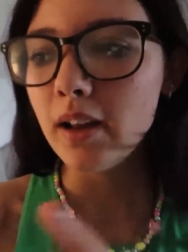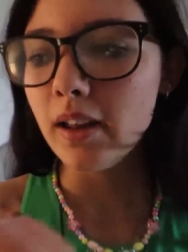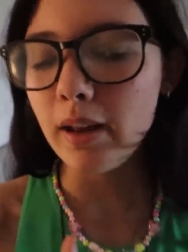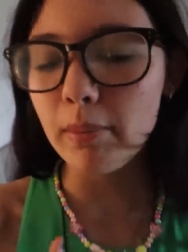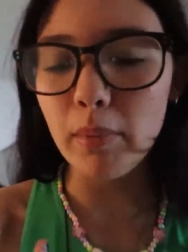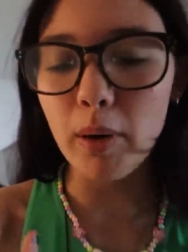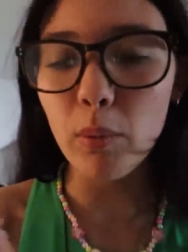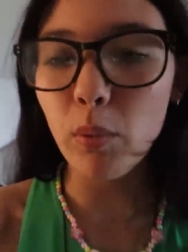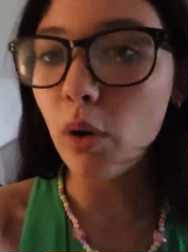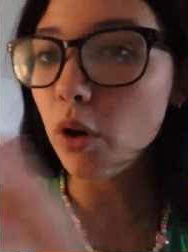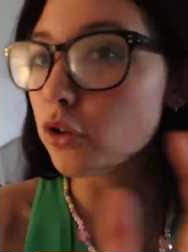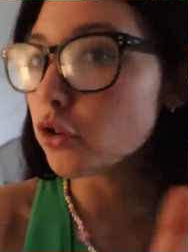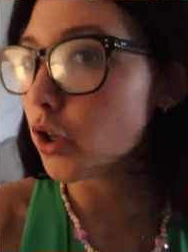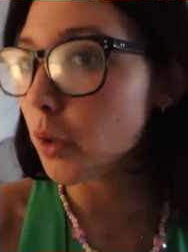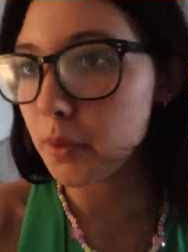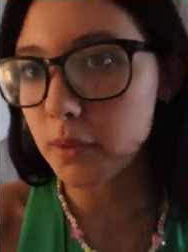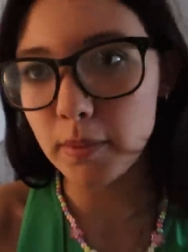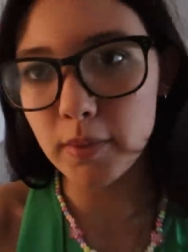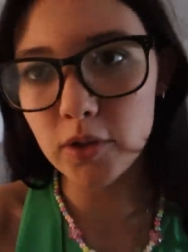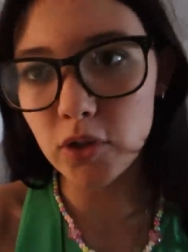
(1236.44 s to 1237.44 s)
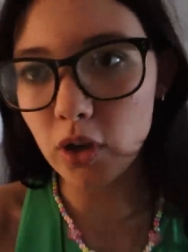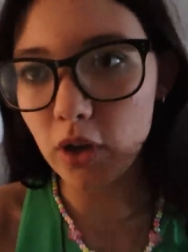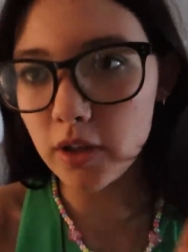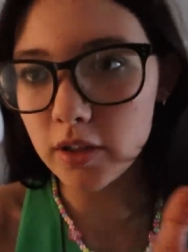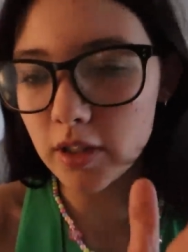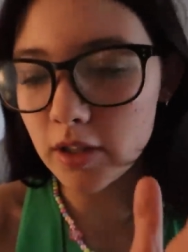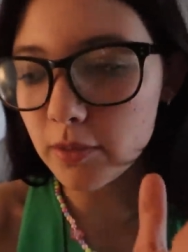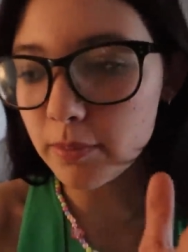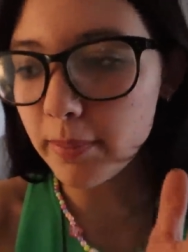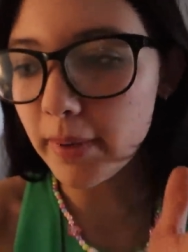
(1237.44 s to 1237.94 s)
like my wardrobes and my
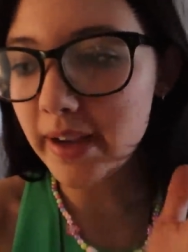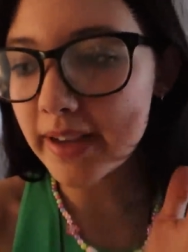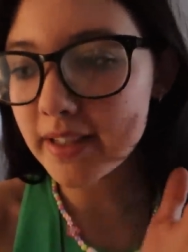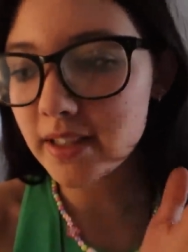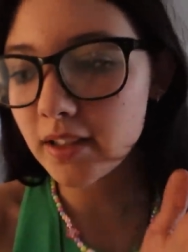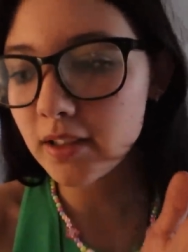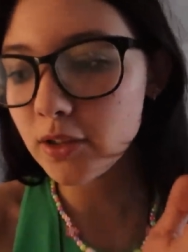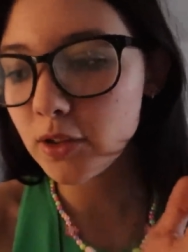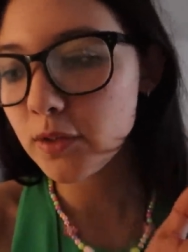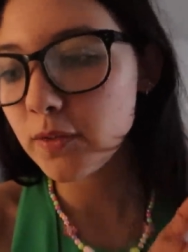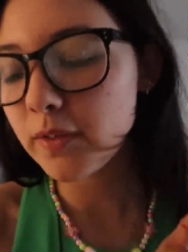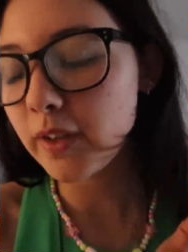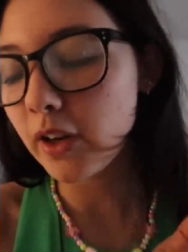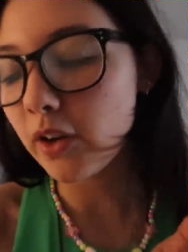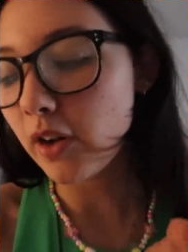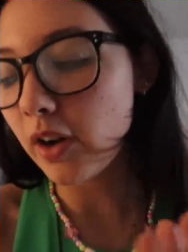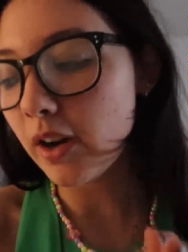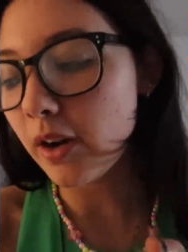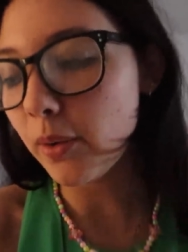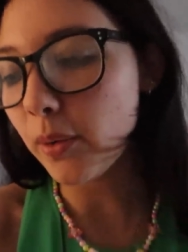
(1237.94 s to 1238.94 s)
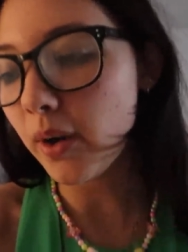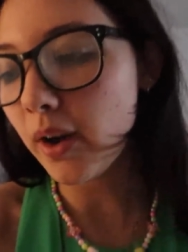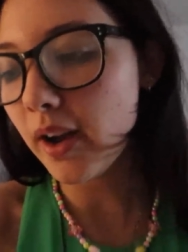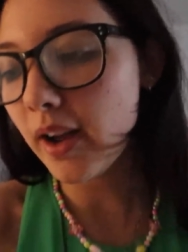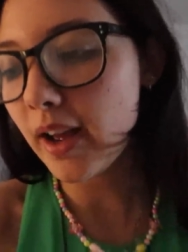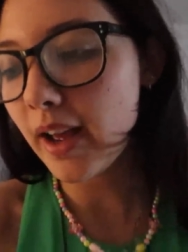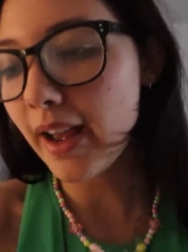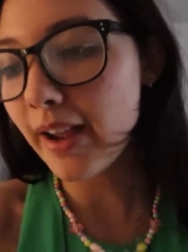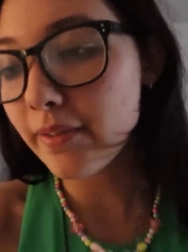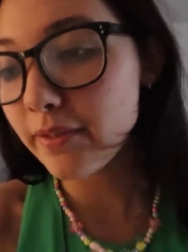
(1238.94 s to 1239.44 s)
drawers and basically just figure out
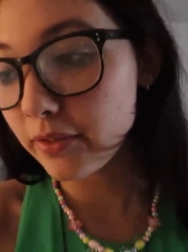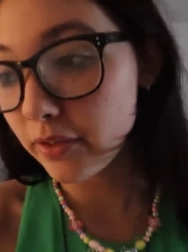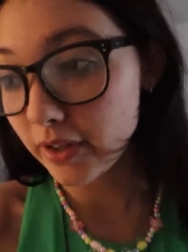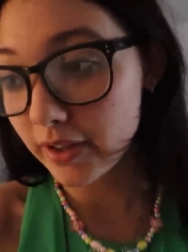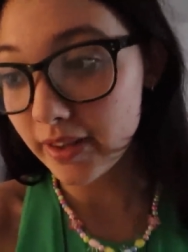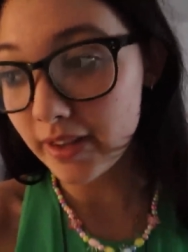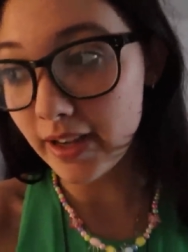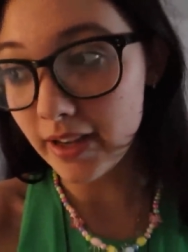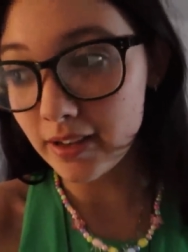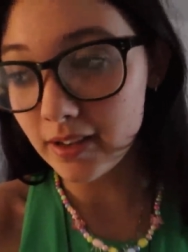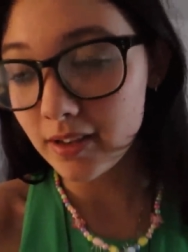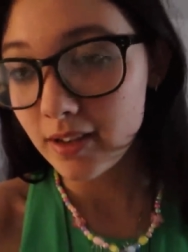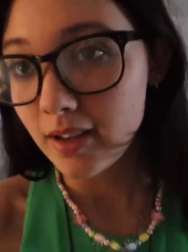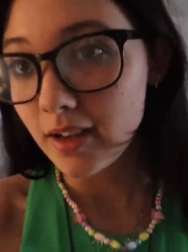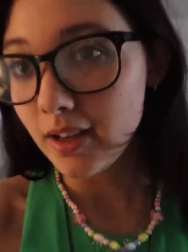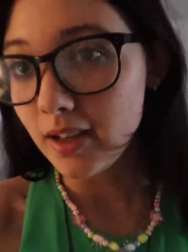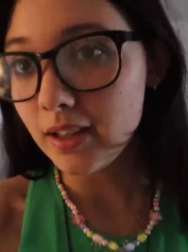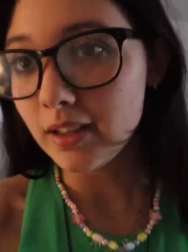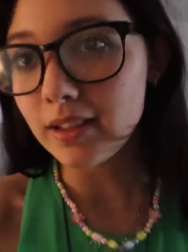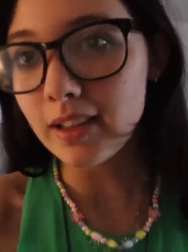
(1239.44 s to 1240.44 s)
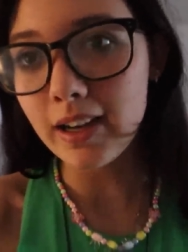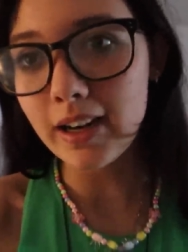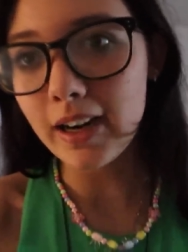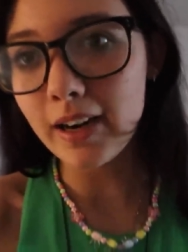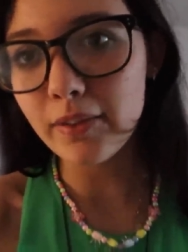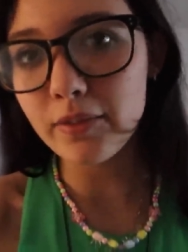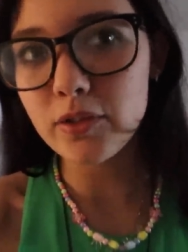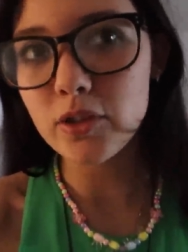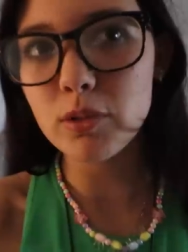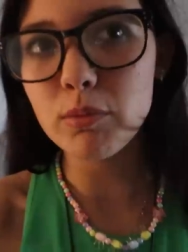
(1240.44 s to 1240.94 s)
everything that I
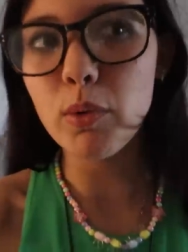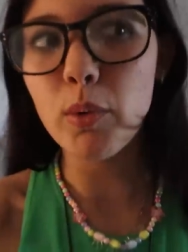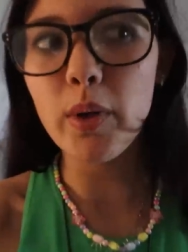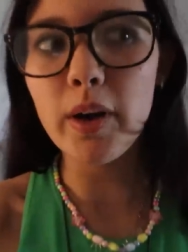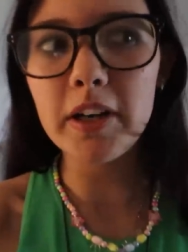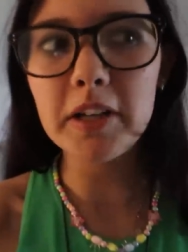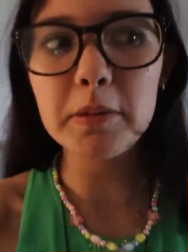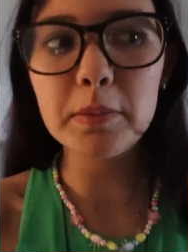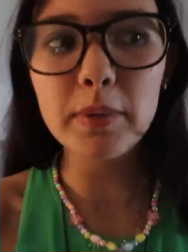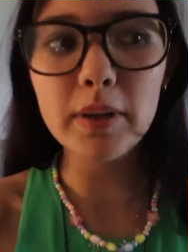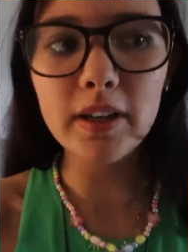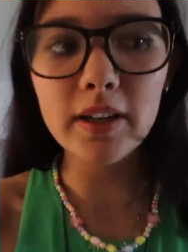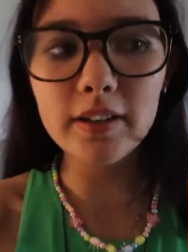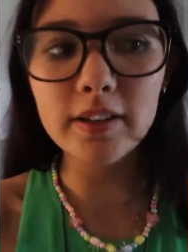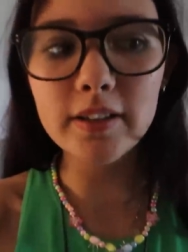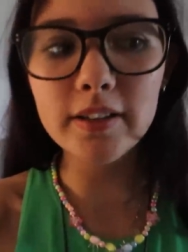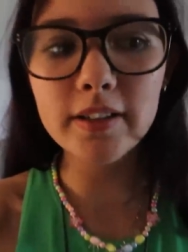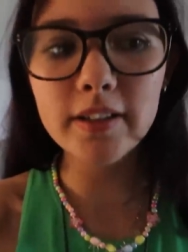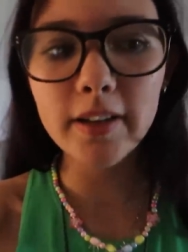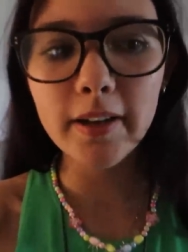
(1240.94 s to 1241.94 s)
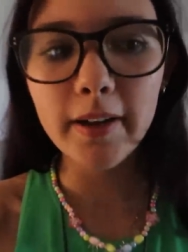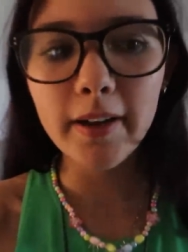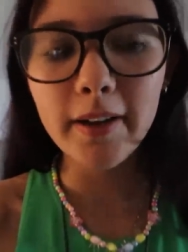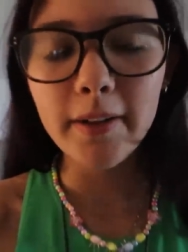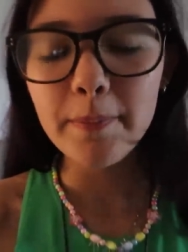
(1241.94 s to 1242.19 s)
have summer-wise, because